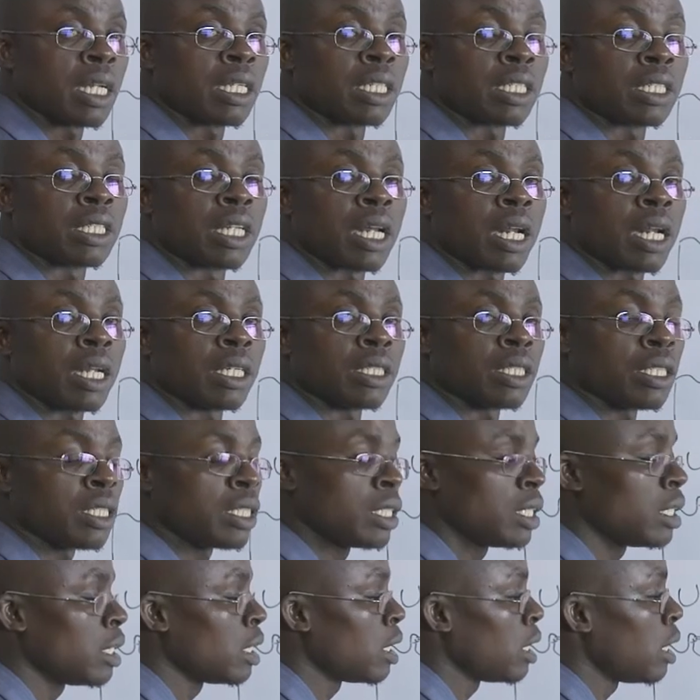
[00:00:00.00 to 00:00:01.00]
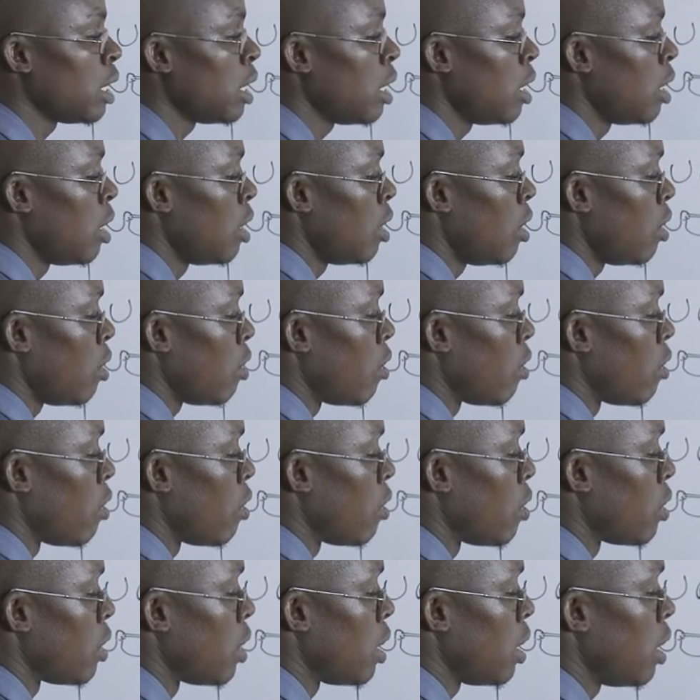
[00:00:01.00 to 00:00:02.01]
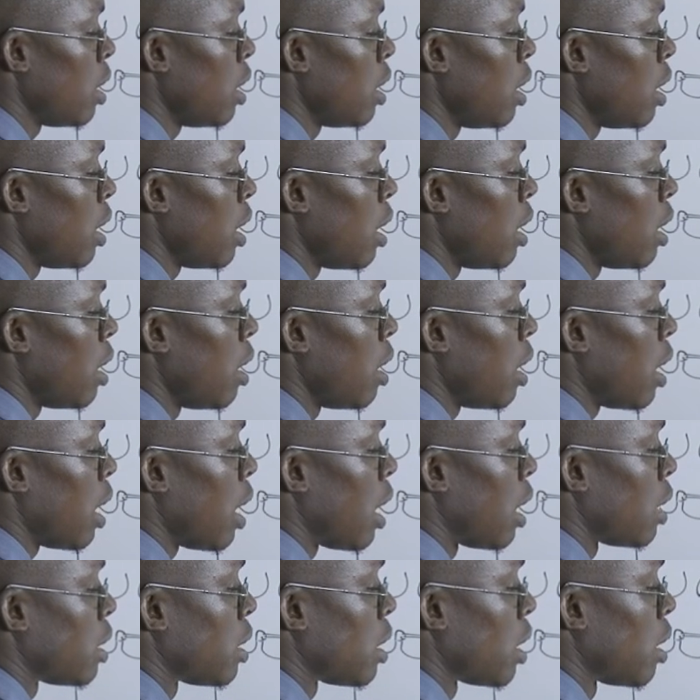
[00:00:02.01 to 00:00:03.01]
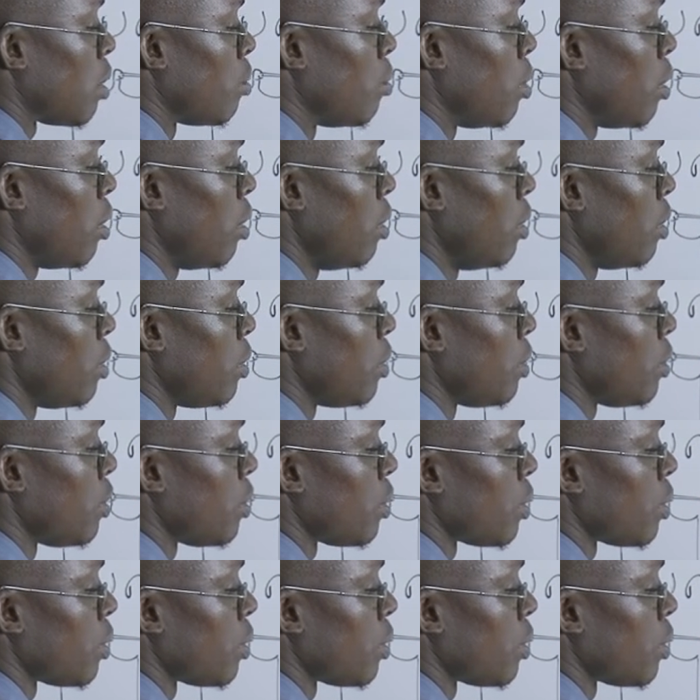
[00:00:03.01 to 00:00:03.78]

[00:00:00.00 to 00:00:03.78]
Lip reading: that is resting on a table,